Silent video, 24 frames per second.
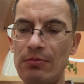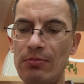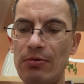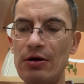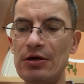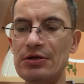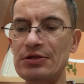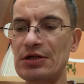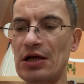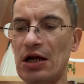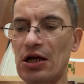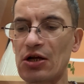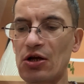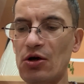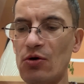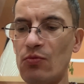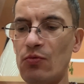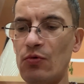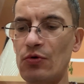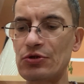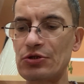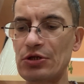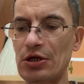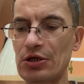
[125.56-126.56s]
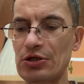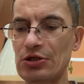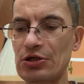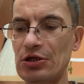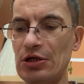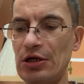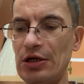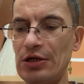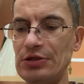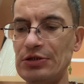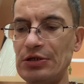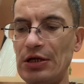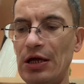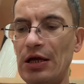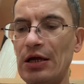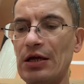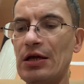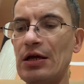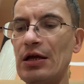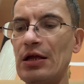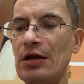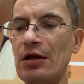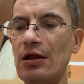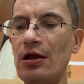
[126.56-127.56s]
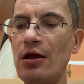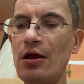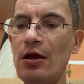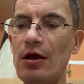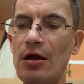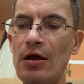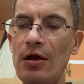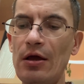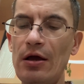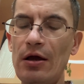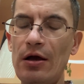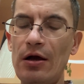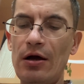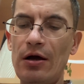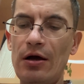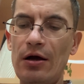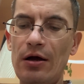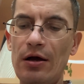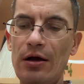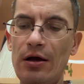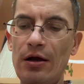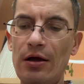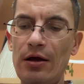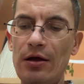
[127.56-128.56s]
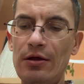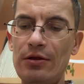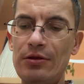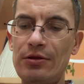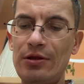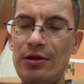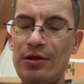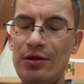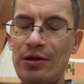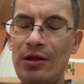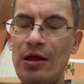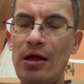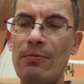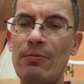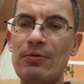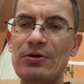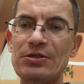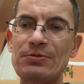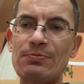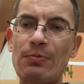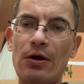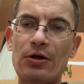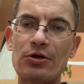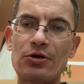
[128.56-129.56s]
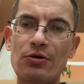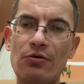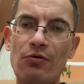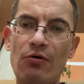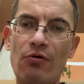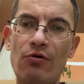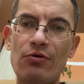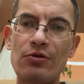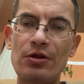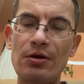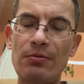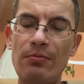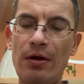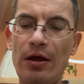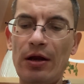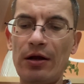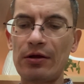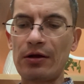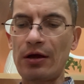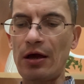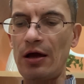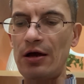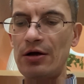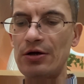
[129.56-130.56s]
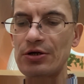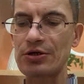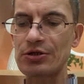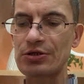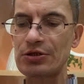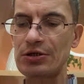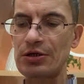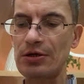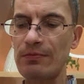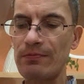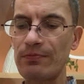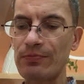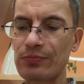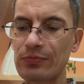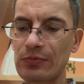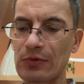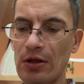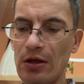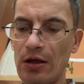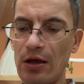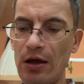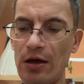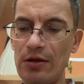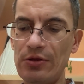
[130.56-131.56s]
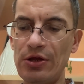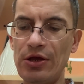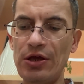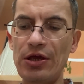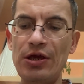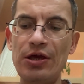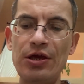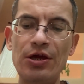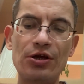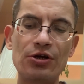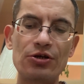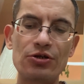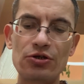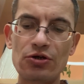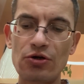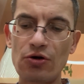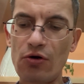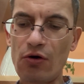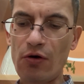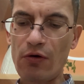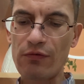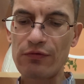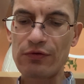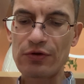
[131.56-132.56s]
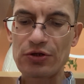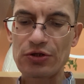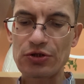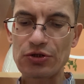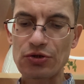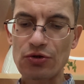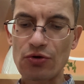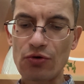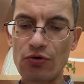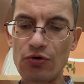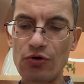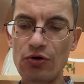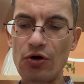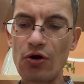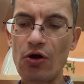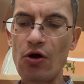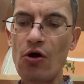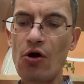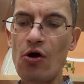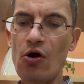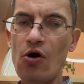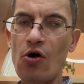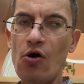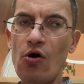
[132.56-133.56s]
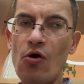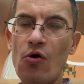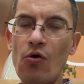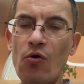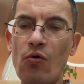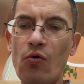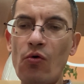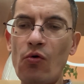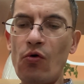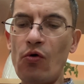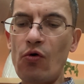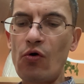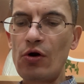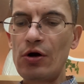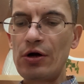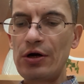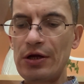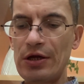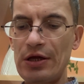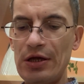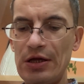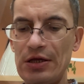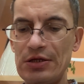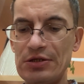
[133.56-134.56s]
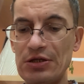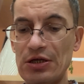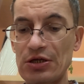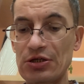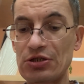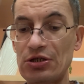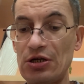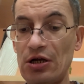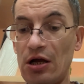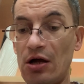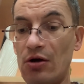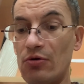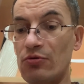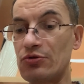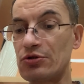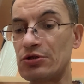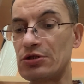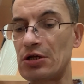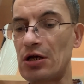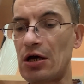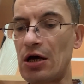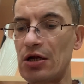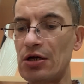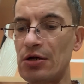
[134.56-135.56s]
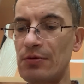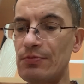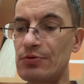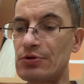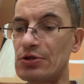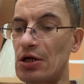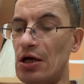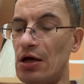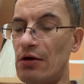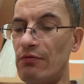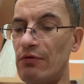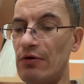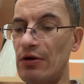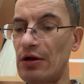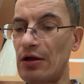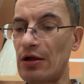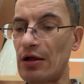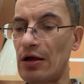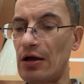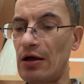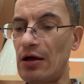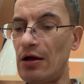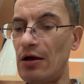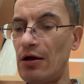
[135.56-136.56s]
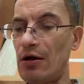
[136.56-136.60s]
de Balzac was actually taking the perspective of the main character, the hero of the story, or he's actually outside observing